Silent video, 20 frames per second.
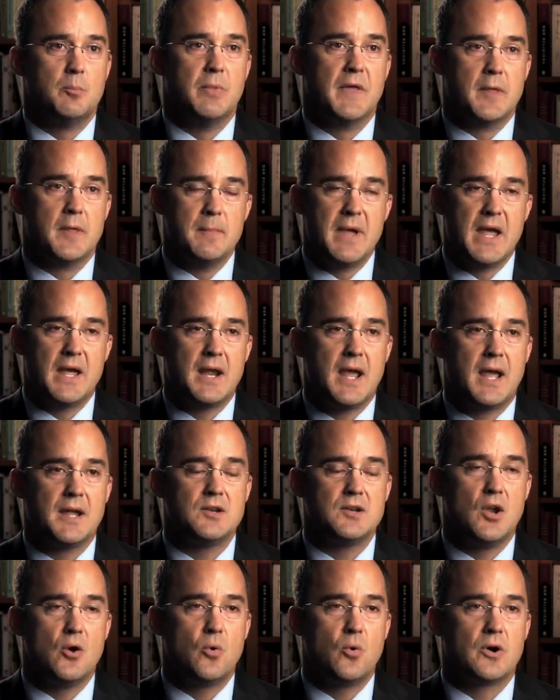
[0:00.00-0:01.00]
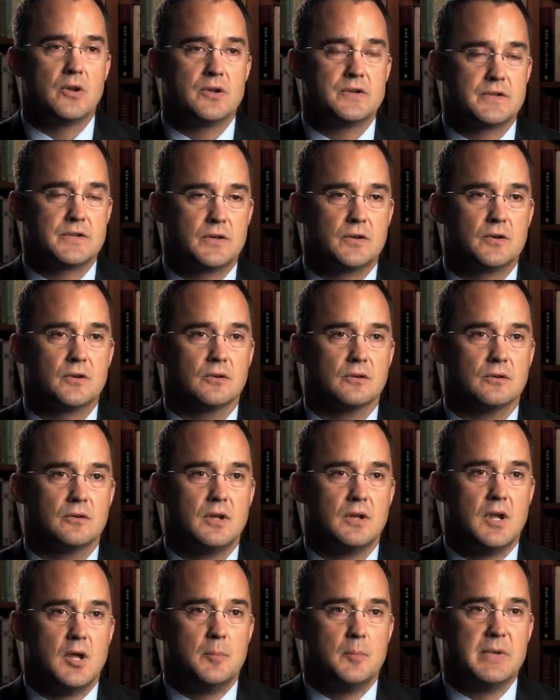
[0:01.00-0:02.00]
But the man had nowhere to turn,
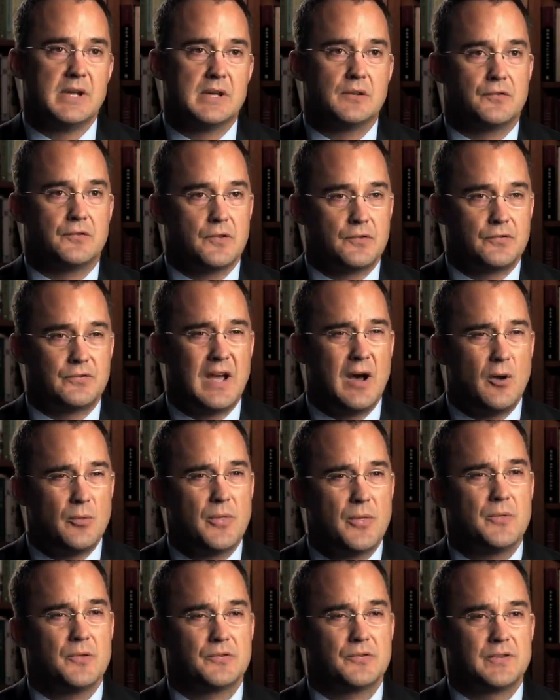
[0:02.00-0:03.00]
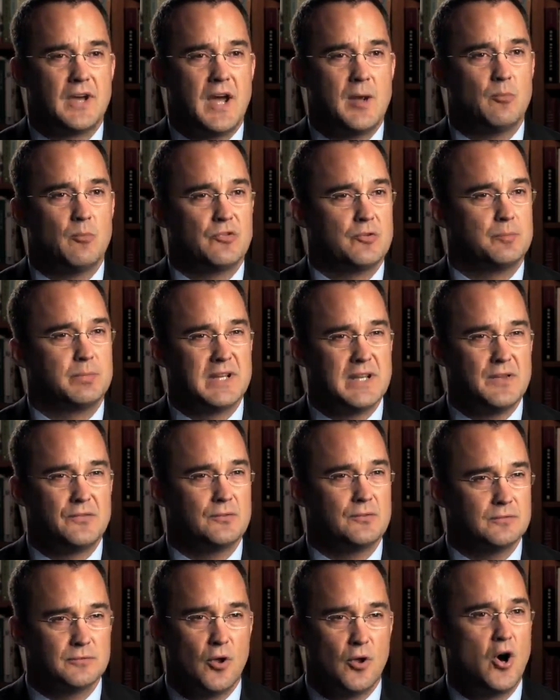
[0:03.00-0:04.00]
because the South at this time was a
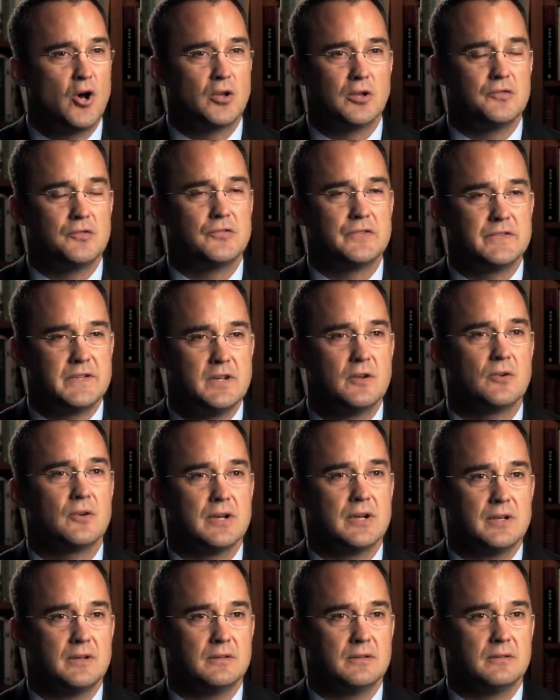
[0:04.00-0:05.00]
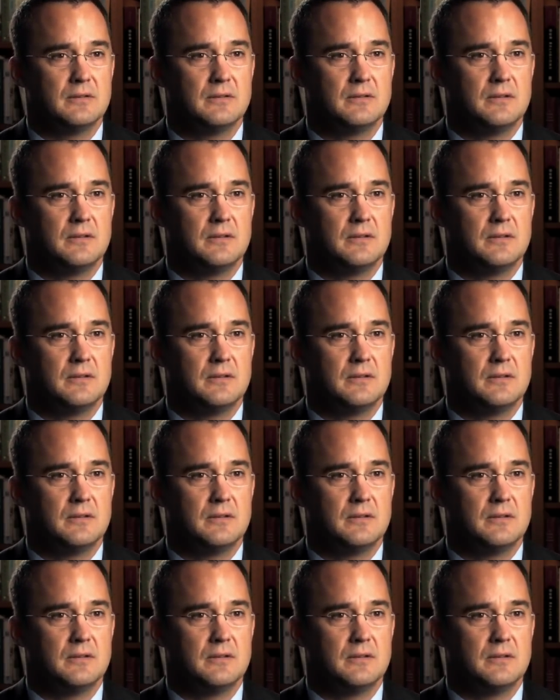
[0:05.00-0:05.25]
place of lawless tyranny.